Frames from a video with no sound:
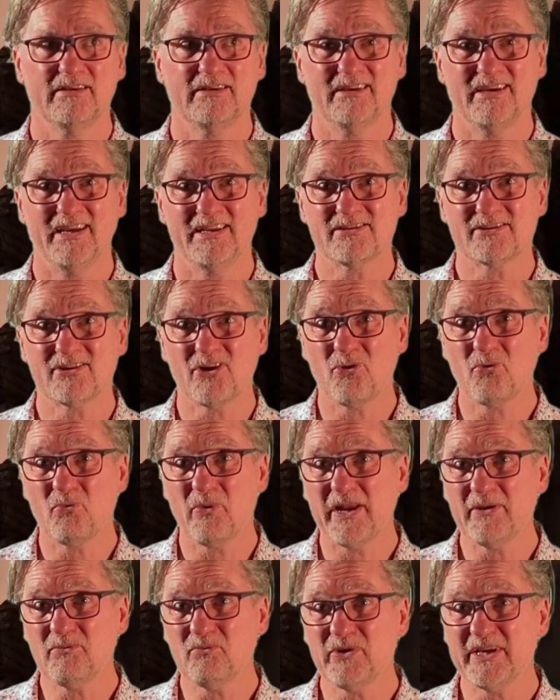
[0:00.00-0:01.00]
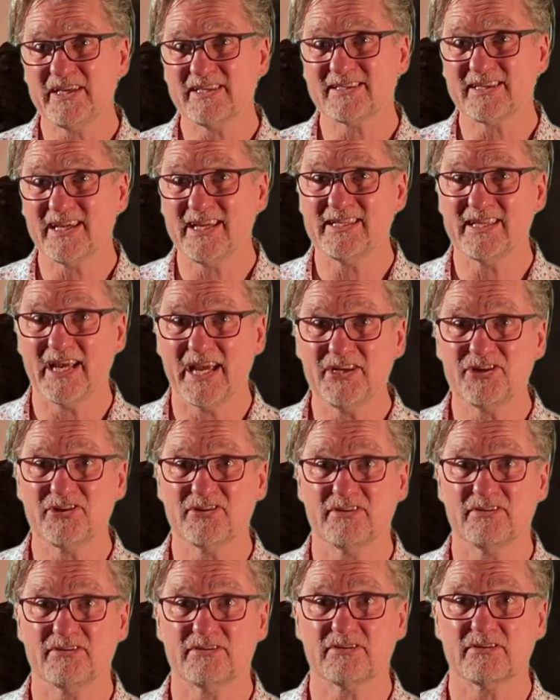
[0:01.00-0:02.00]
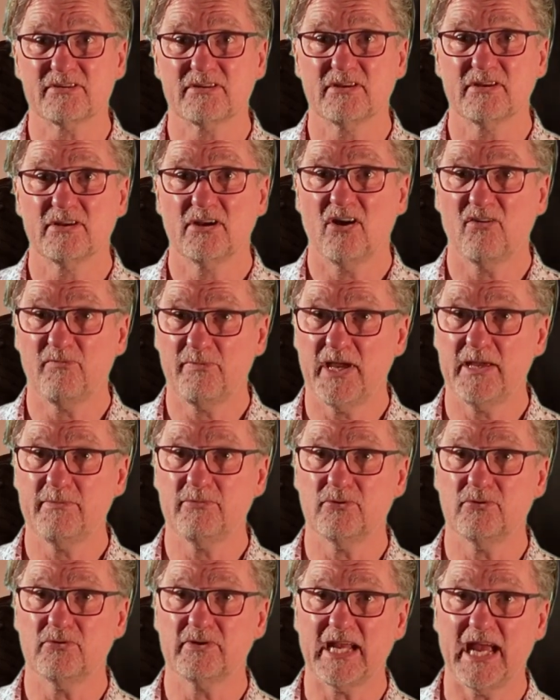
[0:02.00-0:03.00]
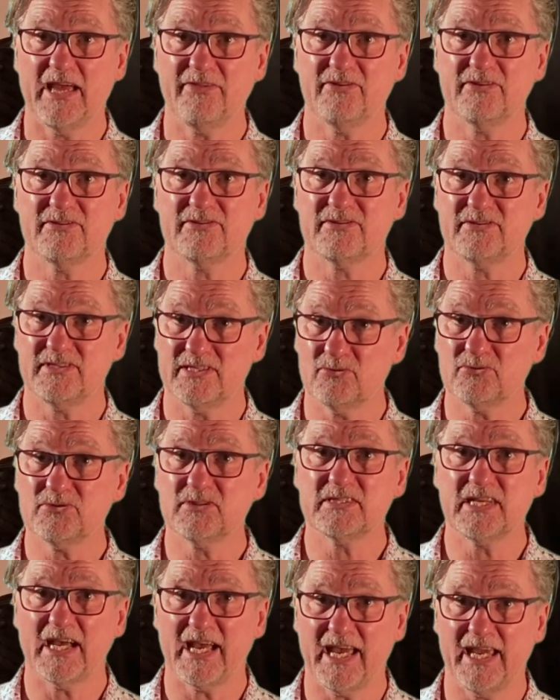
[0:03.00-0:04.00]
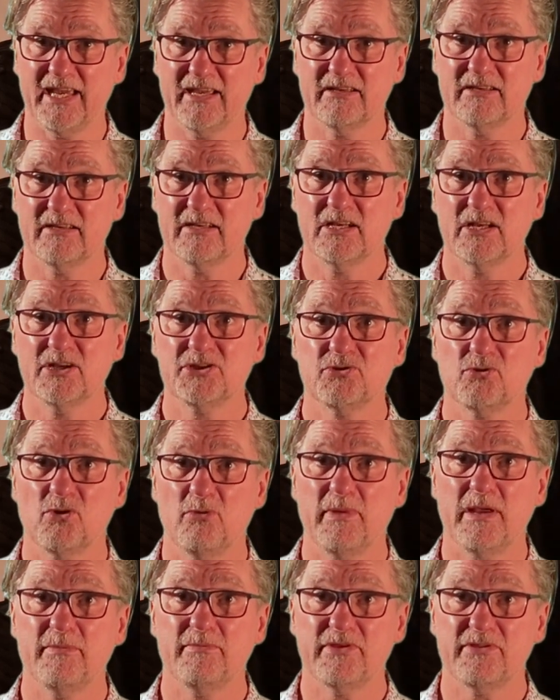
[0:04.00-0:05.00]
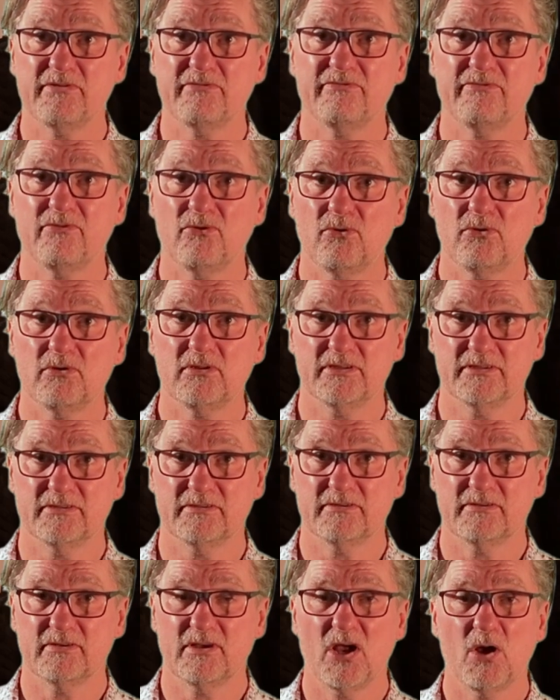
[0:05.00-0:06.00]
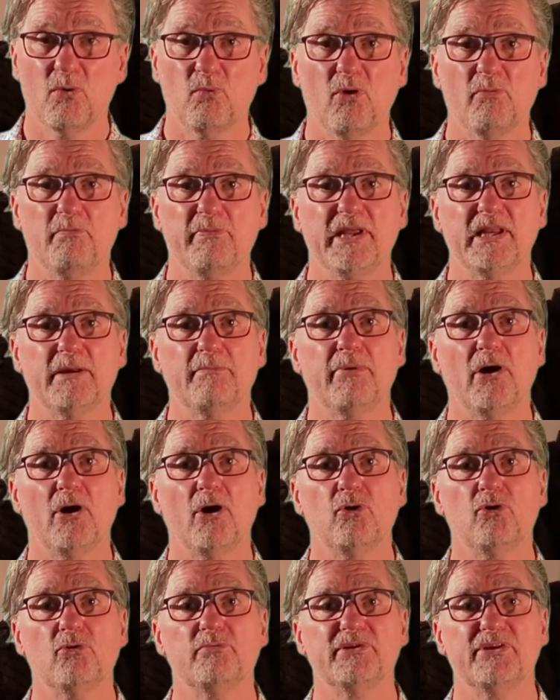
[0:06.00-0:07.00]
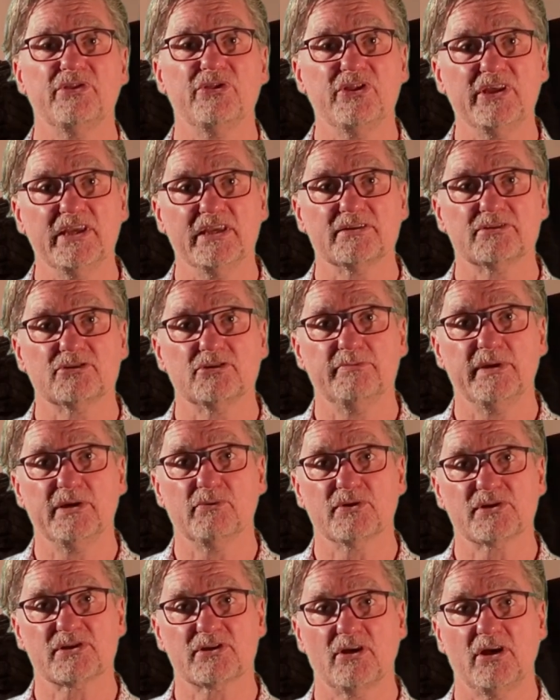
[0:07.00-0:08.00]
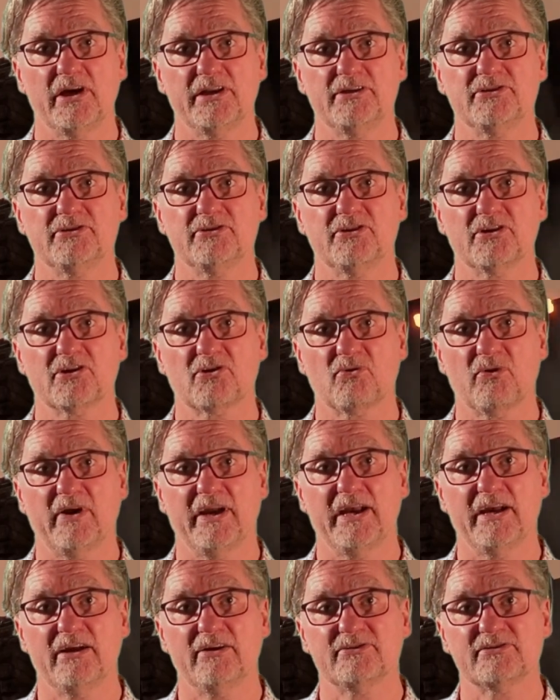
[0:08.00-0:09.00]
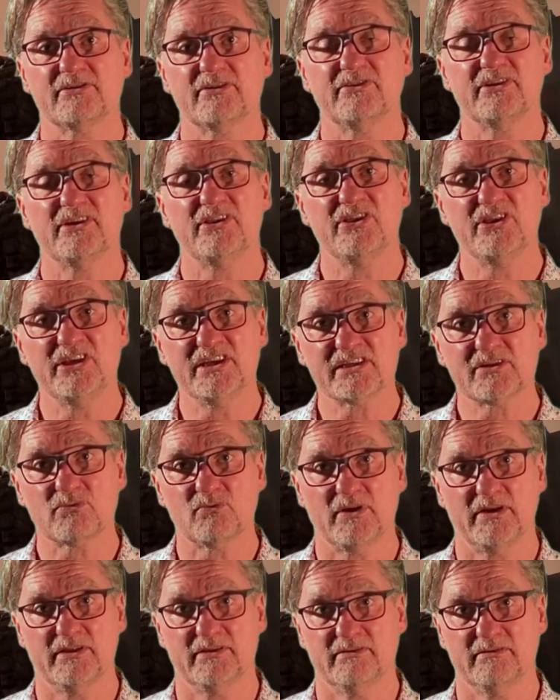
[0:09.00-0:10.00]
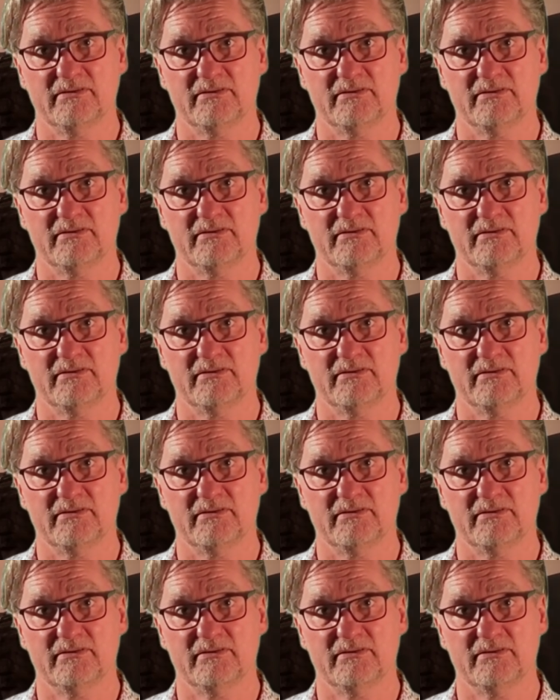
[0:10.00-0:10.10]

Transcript: And so when we see nations of people gathered still today to remember the fallen, what better poem than this to be recited to the crowds than this one?